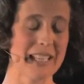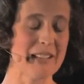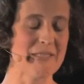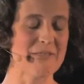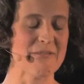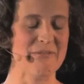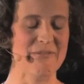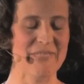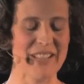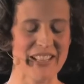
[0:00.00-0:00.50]

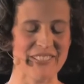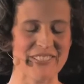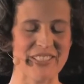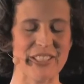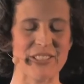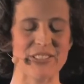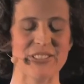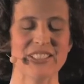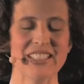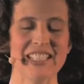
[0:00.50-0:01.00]
It
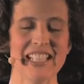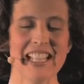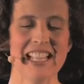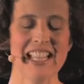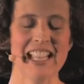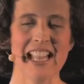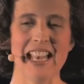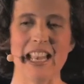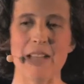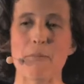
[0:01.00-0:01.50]
transforms,
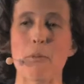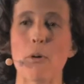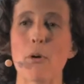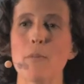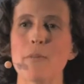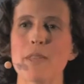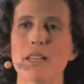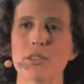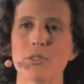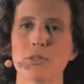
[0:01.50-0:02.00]
it's not
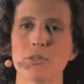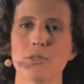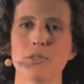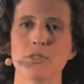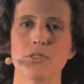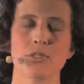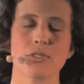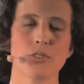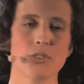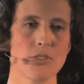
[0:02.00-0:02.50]
always
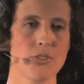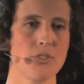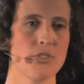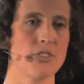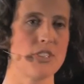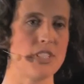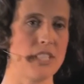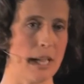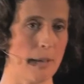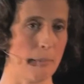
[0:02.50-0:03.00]
comfortable.
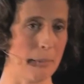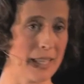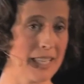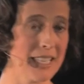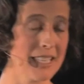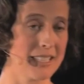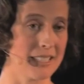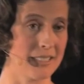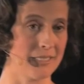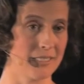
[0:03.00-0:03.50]
You work
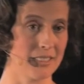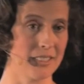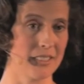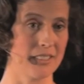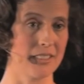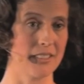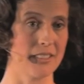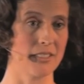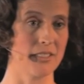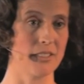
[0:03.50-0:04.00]
a lot
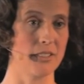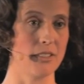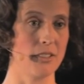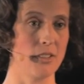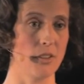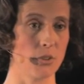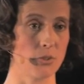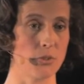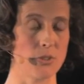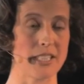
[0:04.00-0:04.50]
on
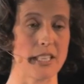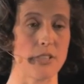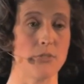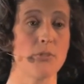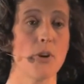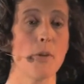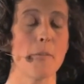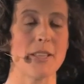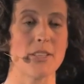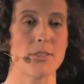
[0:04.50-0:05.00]
yourself,
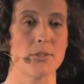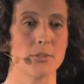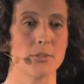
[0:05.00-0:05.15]
but it